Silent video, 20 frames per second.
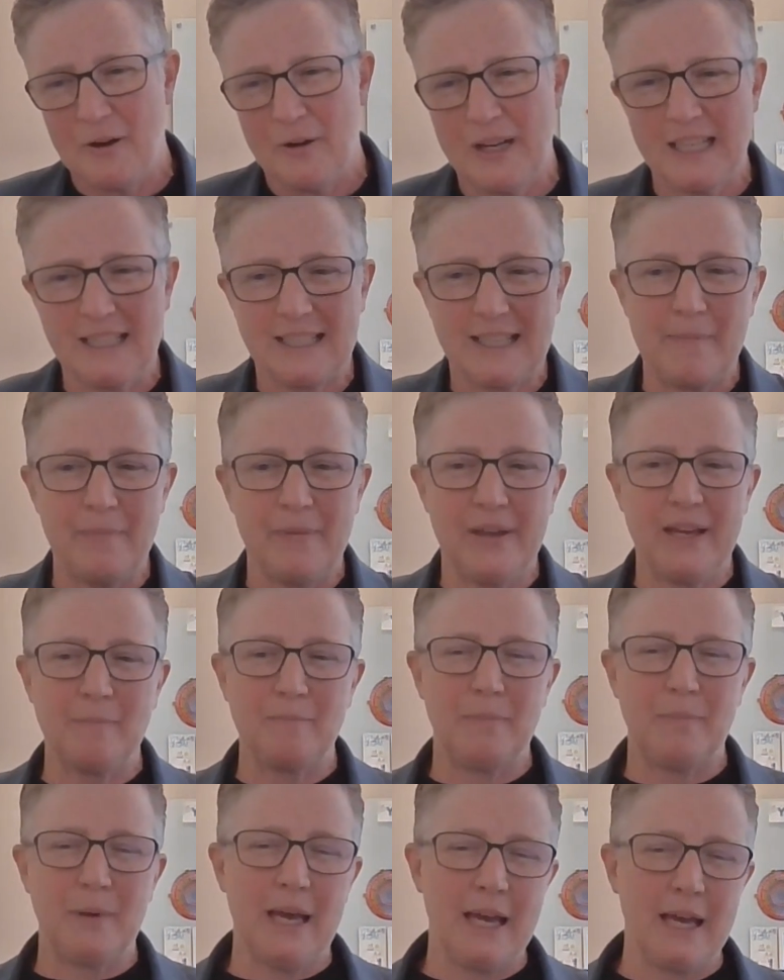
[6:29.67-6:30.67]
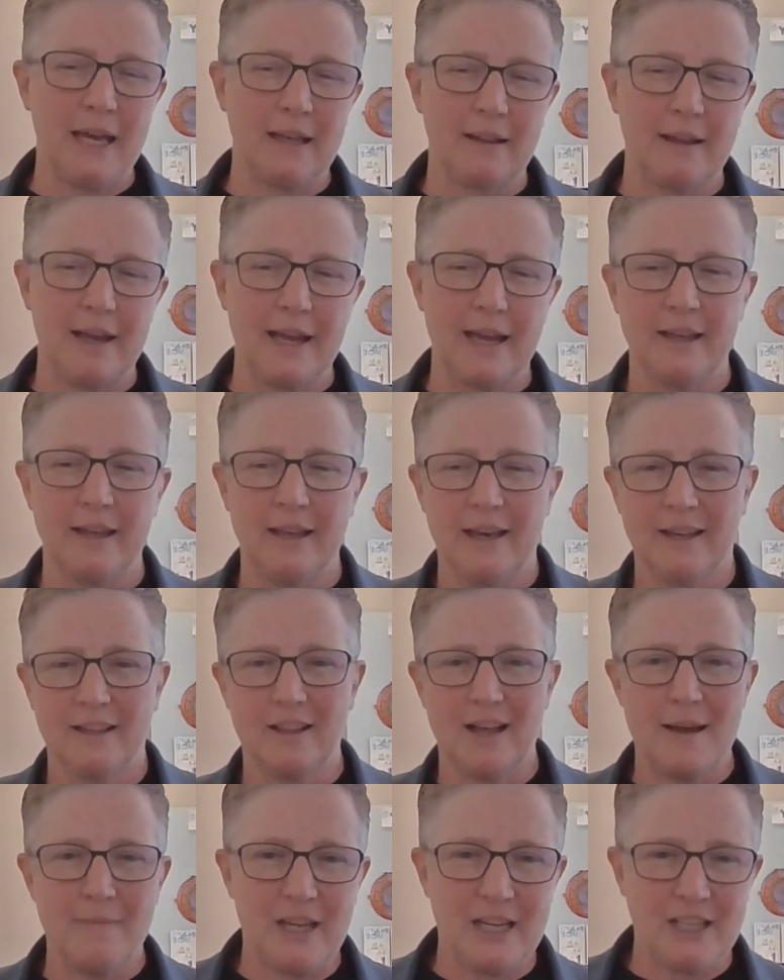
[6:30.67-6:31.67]
When it's something big like
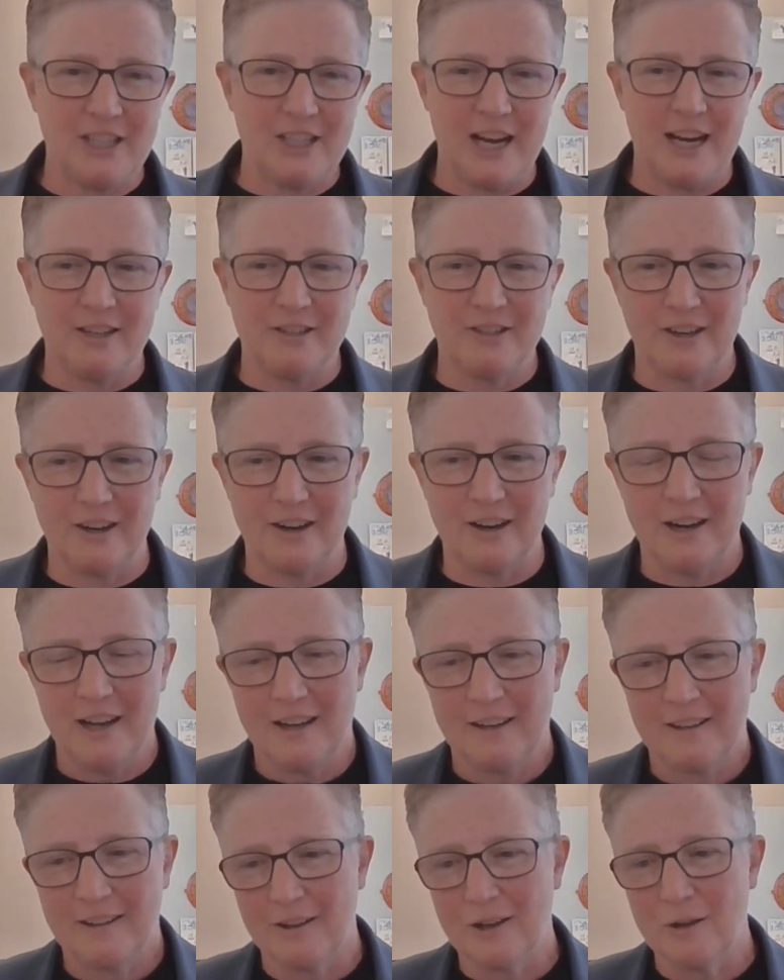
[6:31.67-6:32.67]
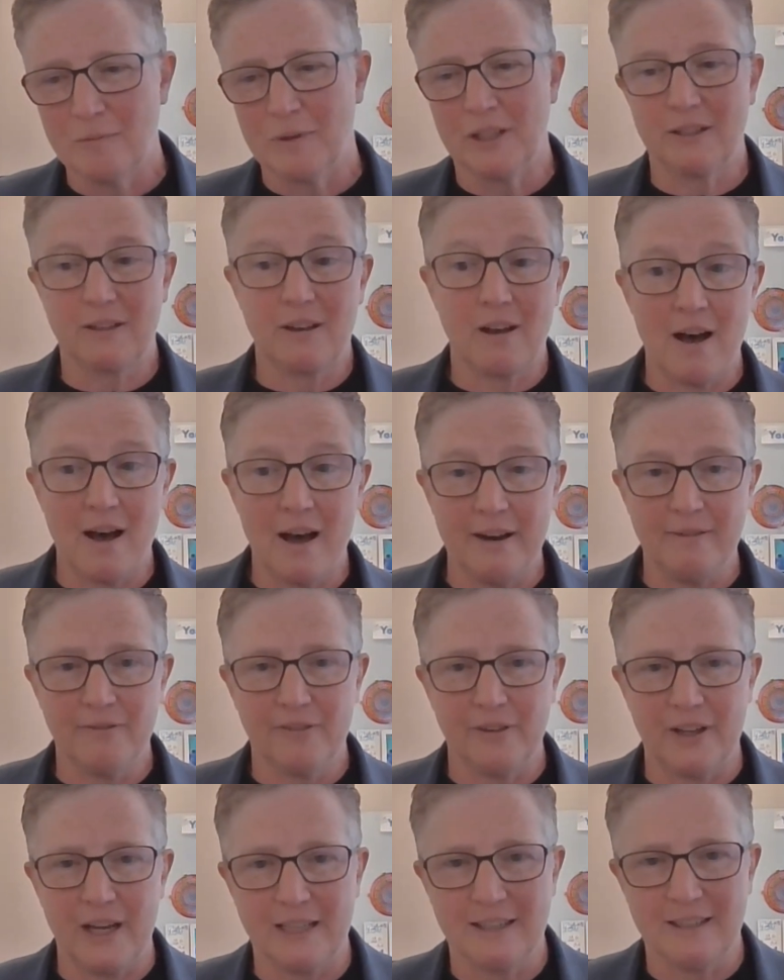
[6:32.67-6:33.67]
climate change or global
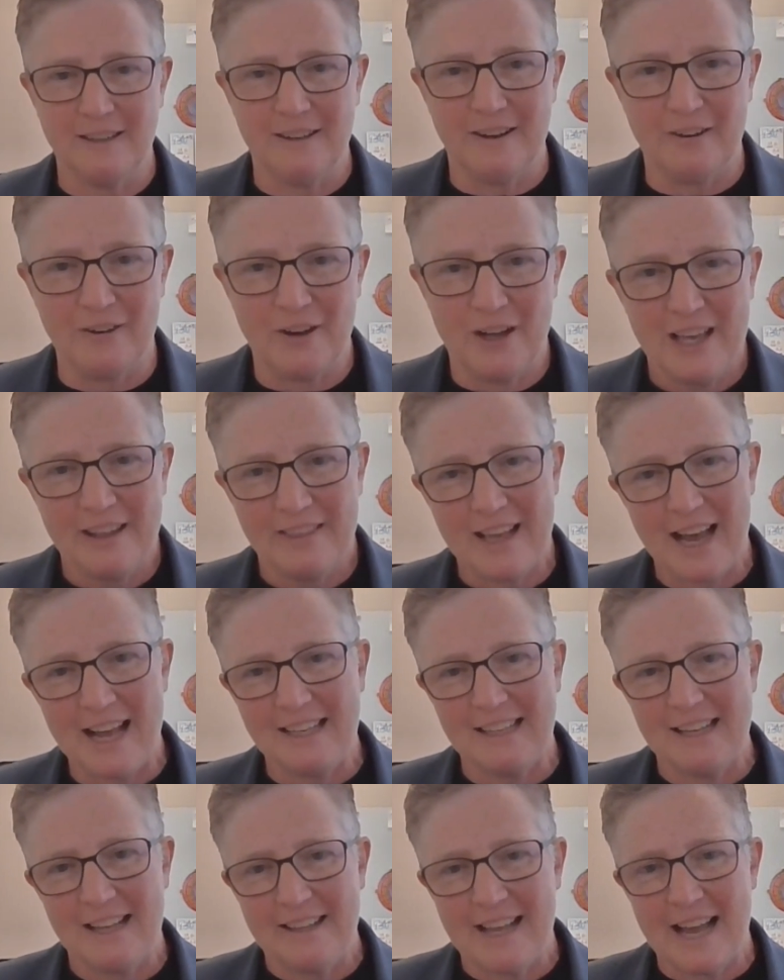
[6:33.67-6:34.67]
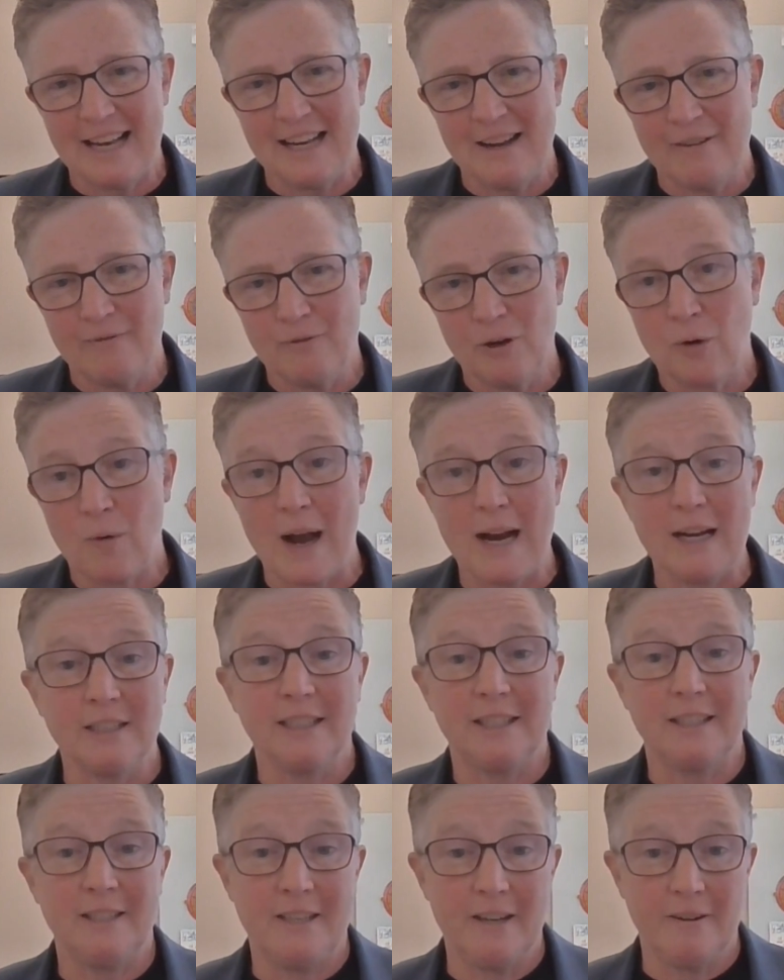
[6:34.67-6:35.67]
conflict, that
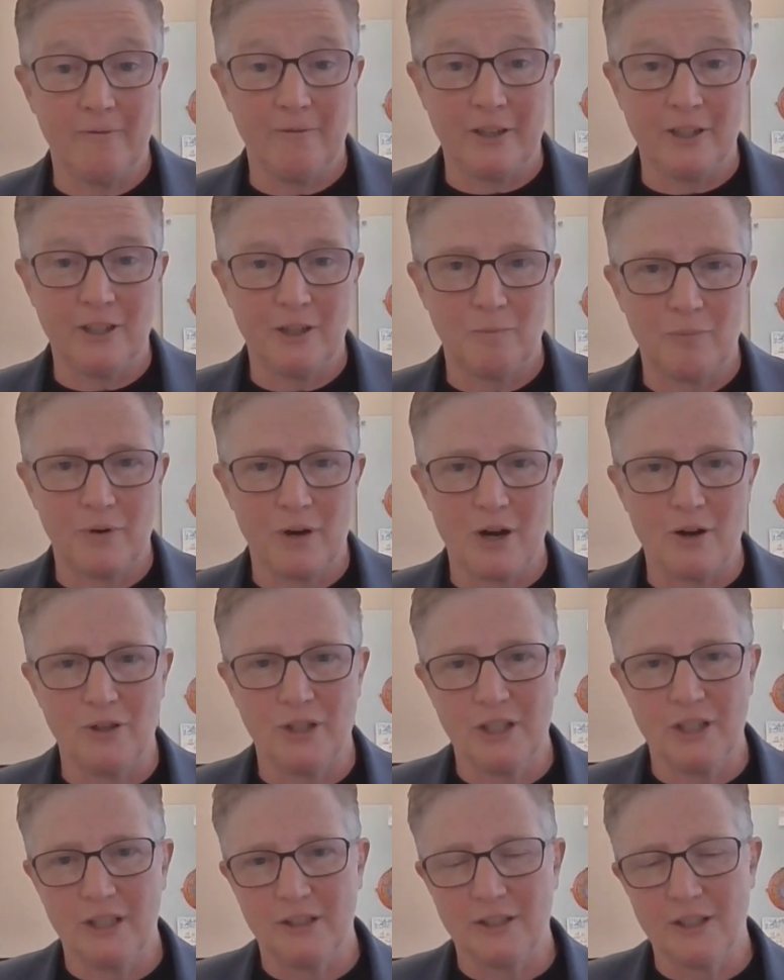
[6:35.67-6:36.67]
requires a different approach.